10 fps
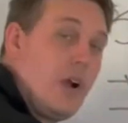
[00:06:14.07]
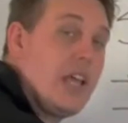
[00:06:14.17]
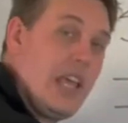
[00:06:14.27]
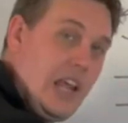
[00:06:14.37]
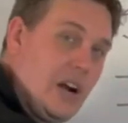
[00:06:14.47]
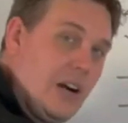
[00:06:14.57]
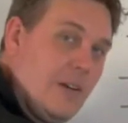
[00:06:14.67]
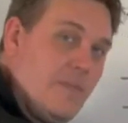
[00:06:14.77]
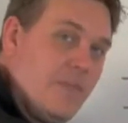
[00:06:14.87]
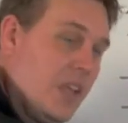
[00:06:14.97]
right here.
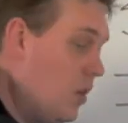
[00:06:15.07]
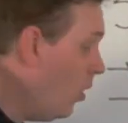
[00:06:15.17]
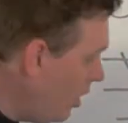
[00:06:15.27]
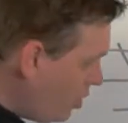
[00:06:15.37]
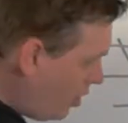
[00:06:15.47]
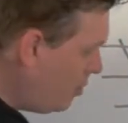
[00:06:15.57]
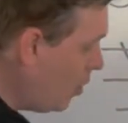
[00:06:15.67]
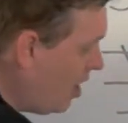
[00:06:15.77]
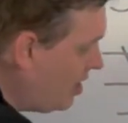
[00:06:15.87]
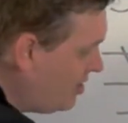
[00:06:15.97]
Well, you could
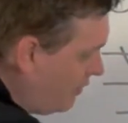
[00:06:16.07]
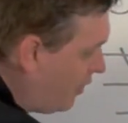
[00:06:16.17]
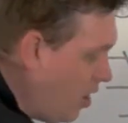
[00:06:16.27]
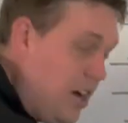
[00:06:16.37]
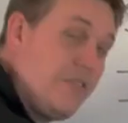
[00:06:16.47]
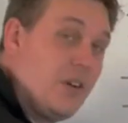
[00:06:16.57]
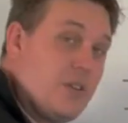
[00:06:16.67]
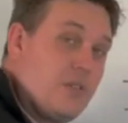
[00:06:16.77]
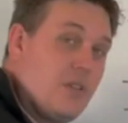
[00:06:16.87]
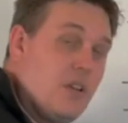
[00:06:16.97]
be running different
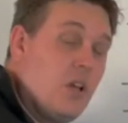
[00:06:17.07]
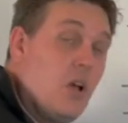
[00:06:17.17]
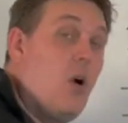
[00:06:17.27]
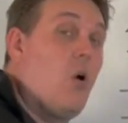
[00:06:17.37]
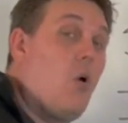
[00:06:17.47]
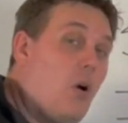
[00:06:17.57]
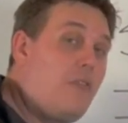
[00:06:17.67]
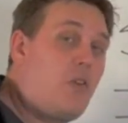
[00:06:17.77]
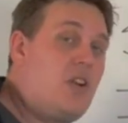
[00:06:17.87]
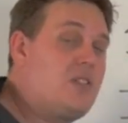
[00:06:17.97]
offers.
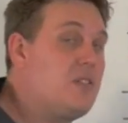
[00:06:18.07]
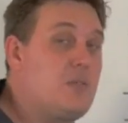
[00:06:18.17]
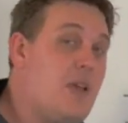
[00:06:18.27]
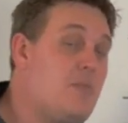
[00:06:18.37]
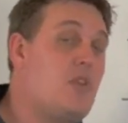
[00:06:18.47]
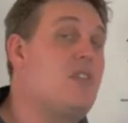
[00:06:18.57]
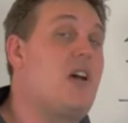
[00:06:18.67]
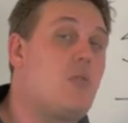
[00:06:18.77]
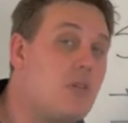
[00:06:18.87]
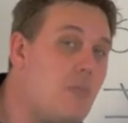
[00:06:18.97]
Or for instance, maybe you're in
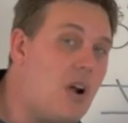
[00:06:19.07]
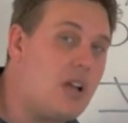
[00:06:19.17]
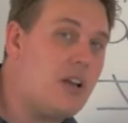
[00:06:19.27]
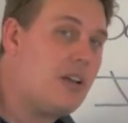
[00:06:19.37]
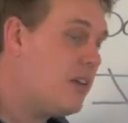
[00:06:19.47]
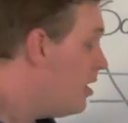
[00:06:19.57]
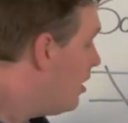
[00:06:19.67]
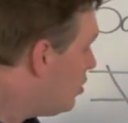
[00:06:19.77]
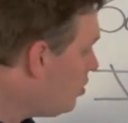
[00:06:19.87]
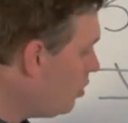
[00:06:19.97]
network marketing.
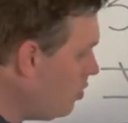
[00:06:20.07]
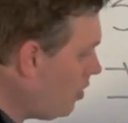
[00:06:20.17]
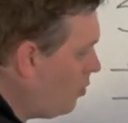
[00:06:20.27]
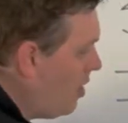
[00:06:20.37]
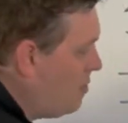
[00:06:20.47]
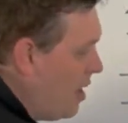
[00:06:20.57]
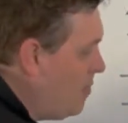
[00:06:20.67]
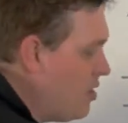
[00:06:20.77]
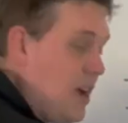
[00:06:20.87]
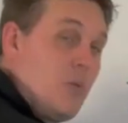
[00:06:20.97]
So you could run
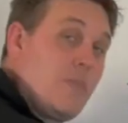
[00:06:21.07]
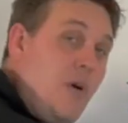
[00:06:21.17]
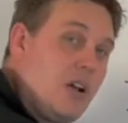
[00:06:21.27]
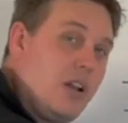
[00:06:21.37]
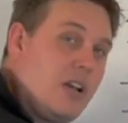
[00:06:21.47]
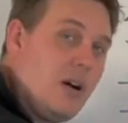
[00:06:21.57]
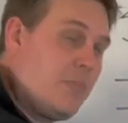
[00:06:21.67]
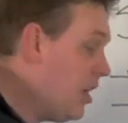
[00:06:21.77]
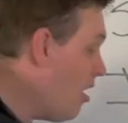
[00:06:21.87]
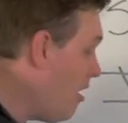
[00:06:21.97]
maybe your network marketing
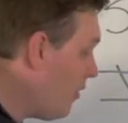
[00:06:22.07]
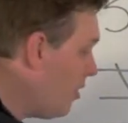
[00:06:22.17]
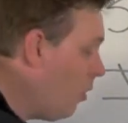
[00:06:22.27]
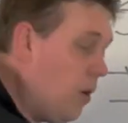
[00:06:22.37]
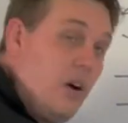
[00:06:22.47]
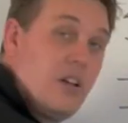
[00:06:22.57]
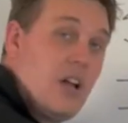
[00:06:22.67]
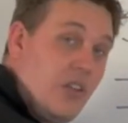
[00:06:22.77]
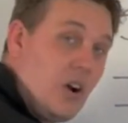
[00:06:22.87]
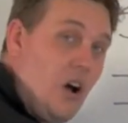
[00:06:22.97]
company offer or
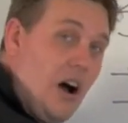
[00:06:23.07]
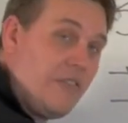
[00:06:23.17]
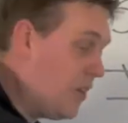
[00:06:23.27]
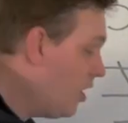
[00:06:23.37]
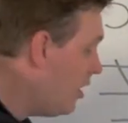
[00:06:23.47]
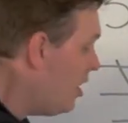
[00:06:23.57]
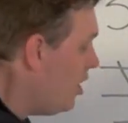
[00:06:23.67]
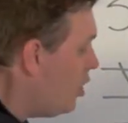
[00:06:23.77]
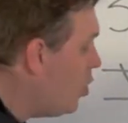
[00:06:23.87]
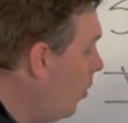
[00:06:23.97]
another offer.
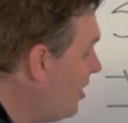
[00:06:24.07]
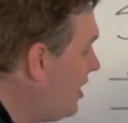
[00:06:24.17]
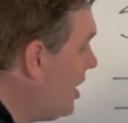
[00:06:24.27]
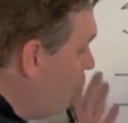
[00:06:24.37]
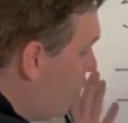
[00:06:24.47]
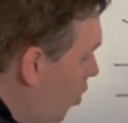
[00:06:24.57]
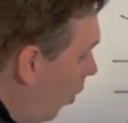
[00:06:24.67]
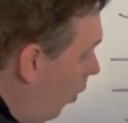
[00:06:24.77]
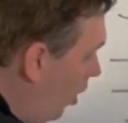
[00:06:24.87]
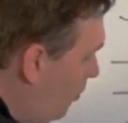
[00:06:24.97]
You want to think of
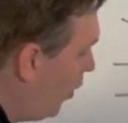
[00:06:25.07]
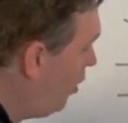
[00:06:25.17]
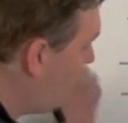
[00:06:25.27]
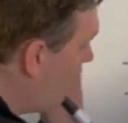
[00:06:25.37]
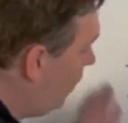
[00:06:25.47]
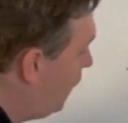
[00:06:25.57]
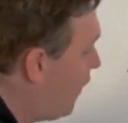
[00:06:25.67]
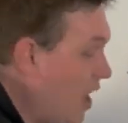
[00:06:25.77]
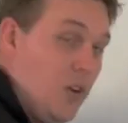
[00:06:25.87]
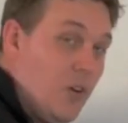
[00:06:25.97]
your personal
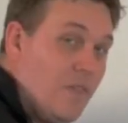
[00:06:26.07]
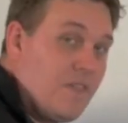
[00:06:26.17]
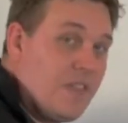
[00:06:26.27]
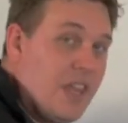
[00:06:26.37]
funnel.